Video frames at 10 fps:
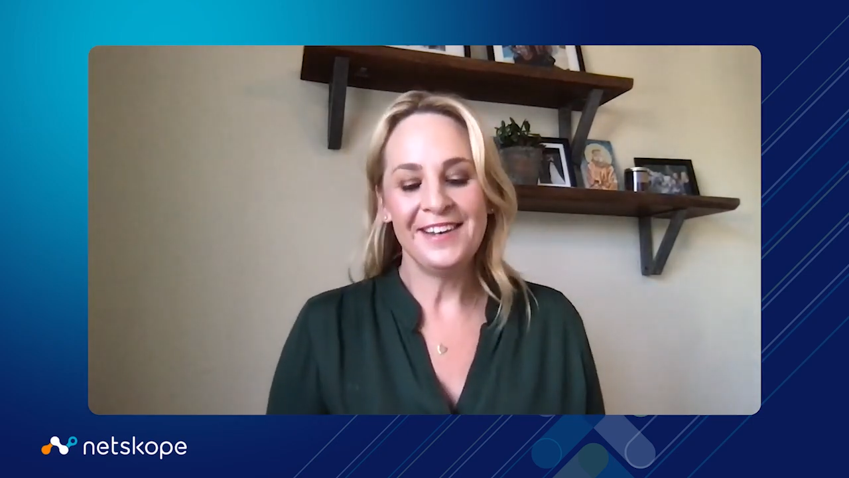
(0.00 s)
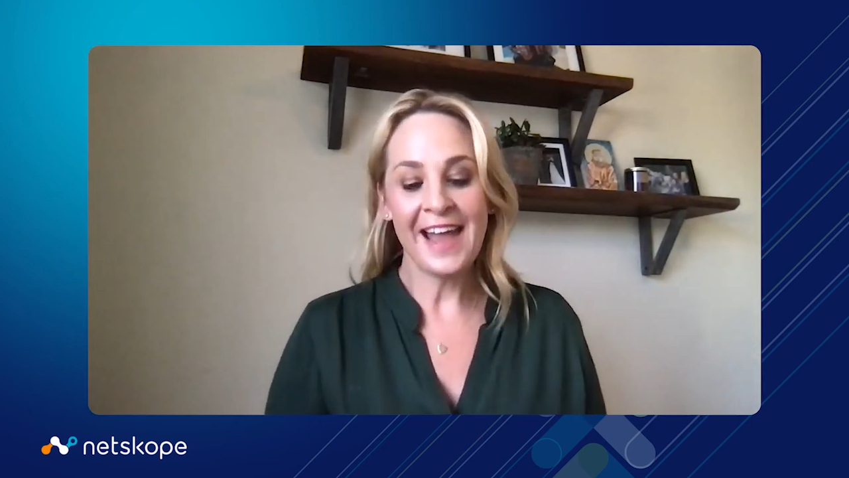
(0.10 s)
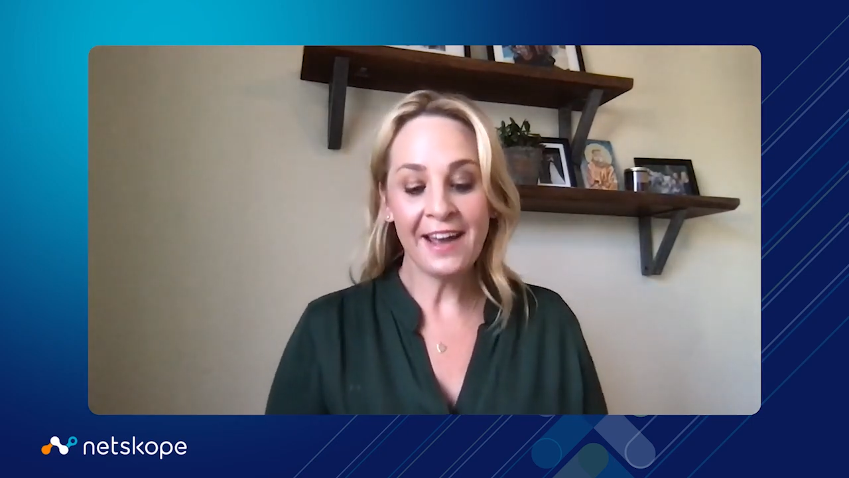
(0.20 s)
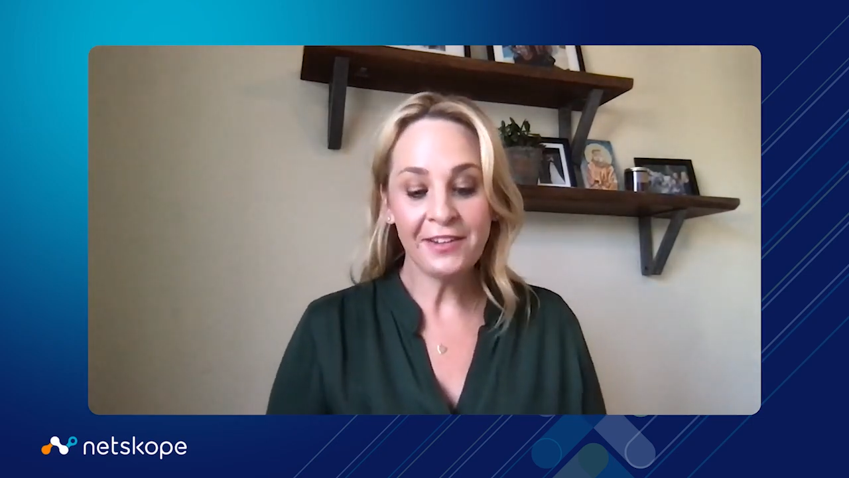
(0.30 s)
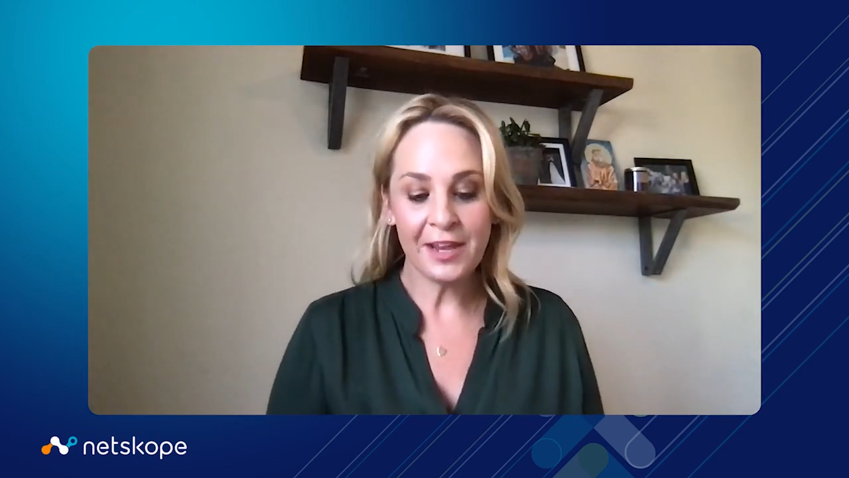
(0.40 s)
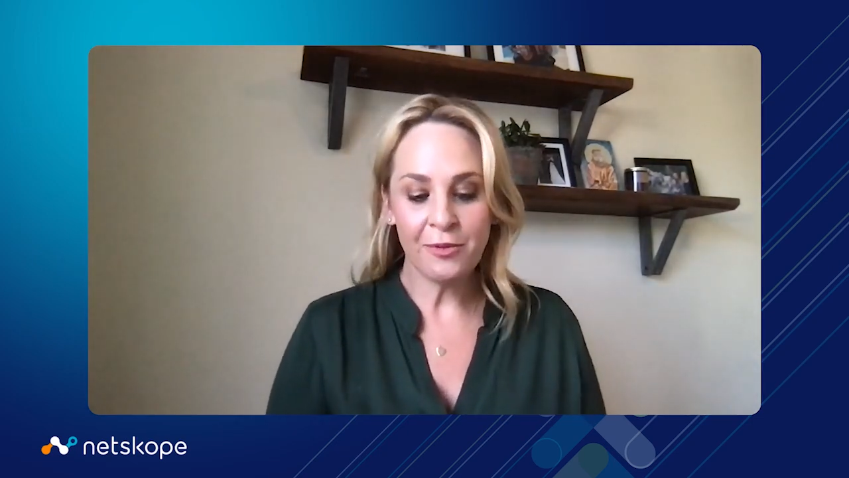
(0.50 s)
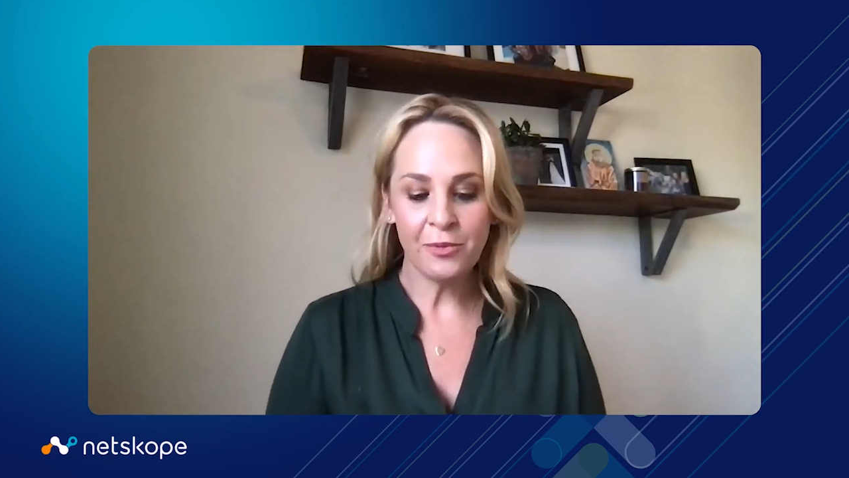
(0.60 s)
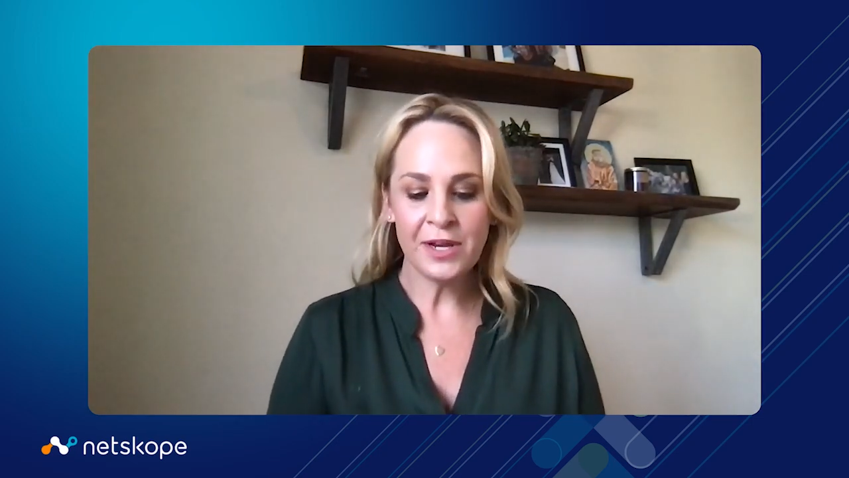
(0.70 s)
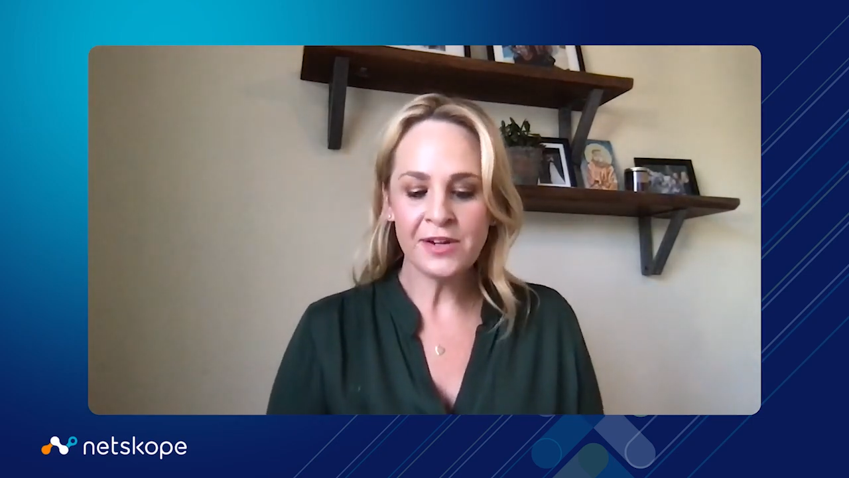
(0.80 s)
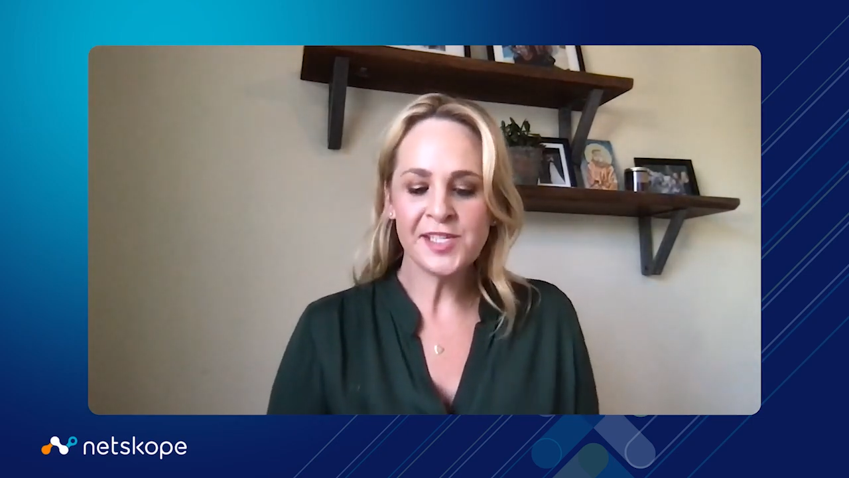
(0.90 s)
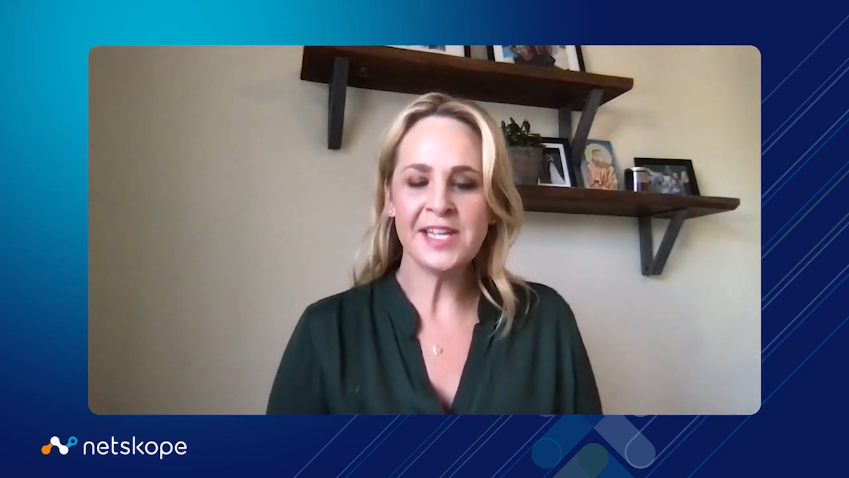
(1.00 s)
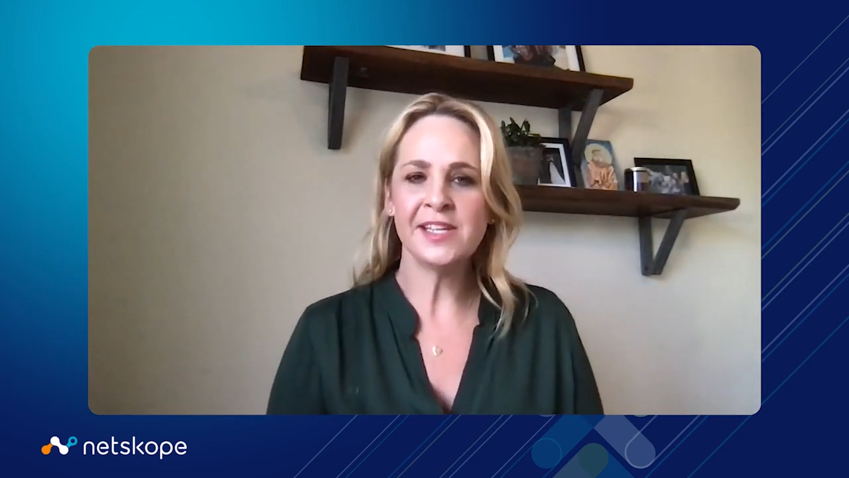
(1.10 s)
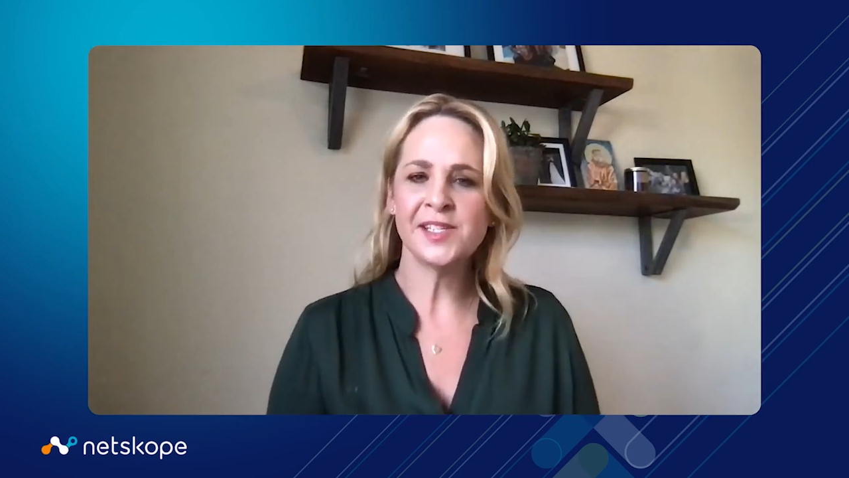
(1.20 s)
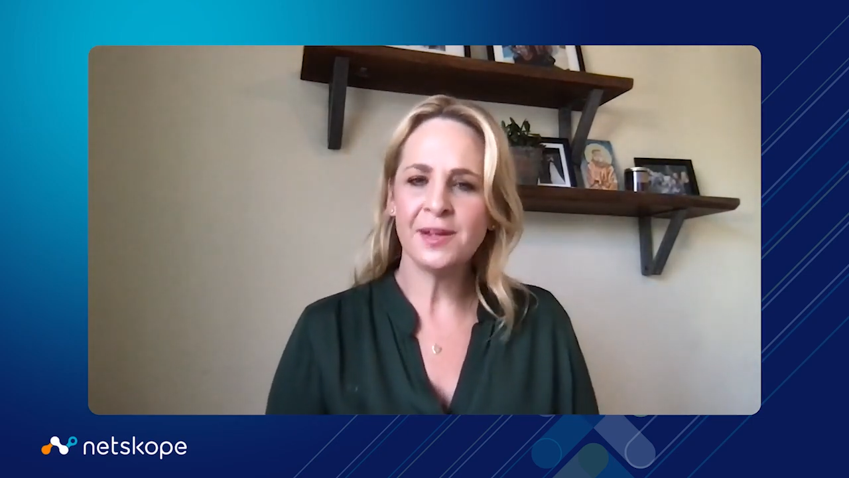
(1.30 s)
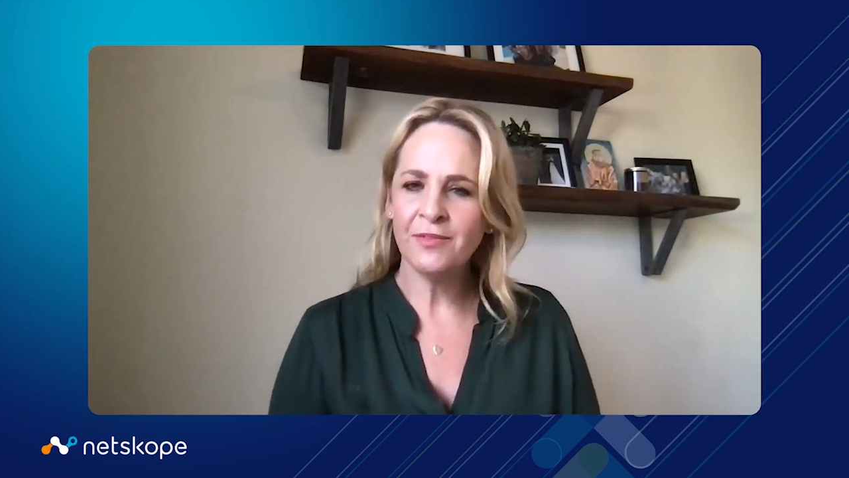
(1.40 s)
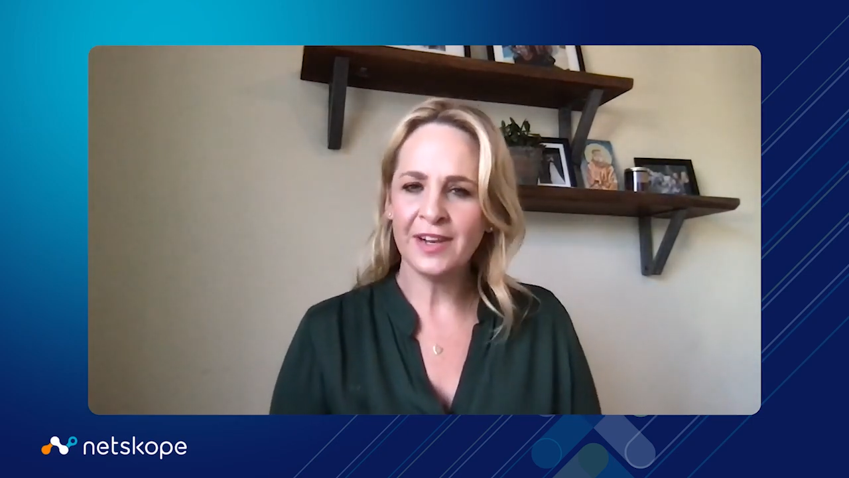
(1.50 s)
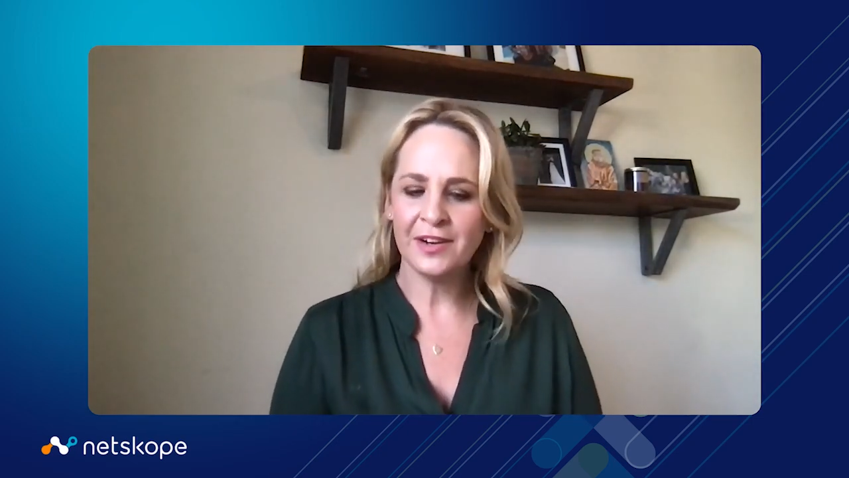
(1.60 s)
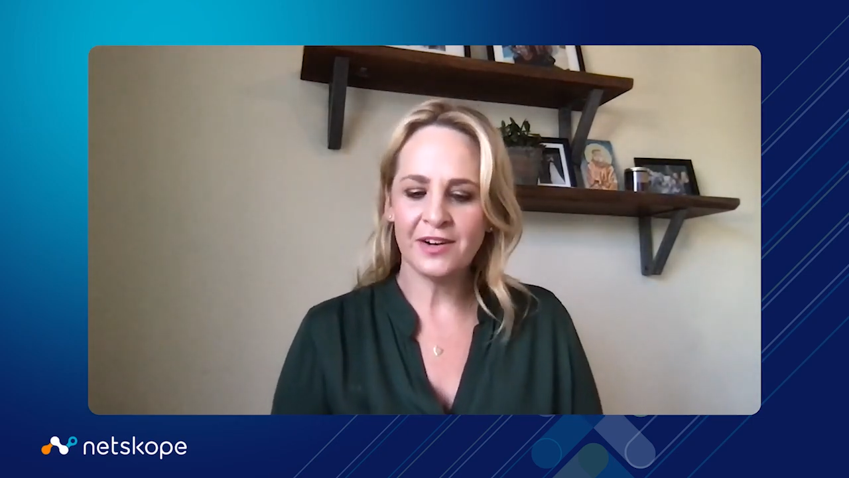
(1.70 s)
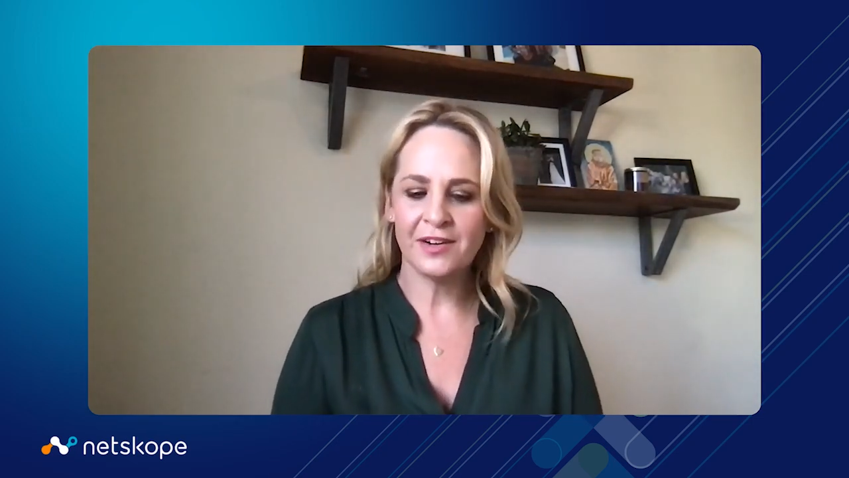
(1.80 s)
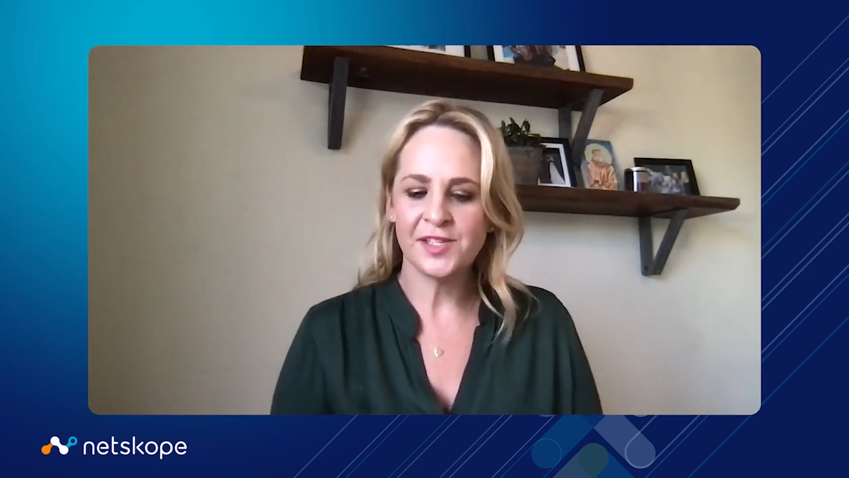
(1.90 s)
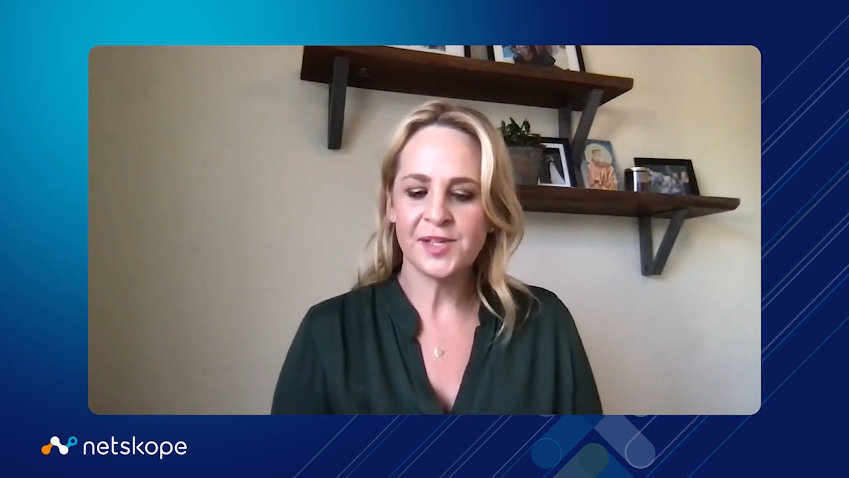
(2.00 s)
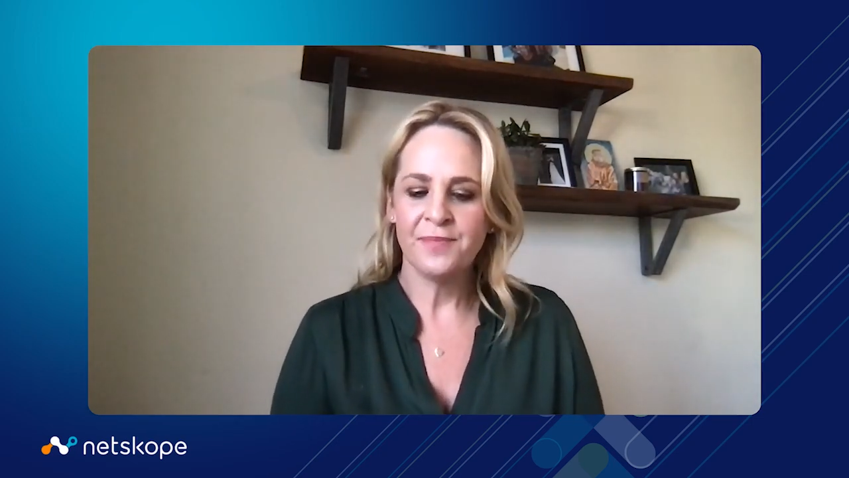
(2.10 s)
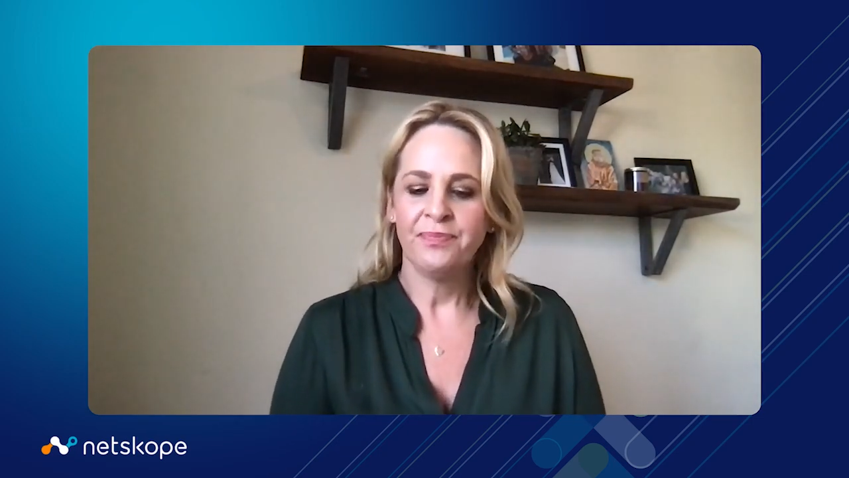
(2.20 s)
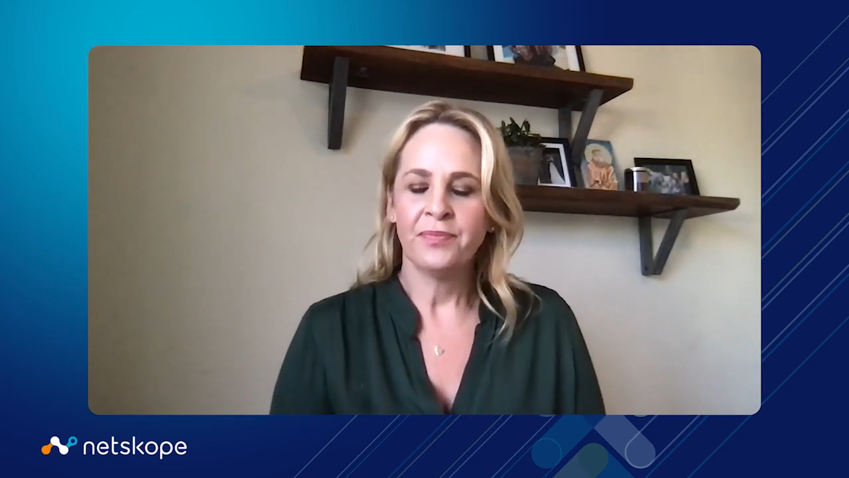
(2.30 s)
Natalie, we're seeing some vendors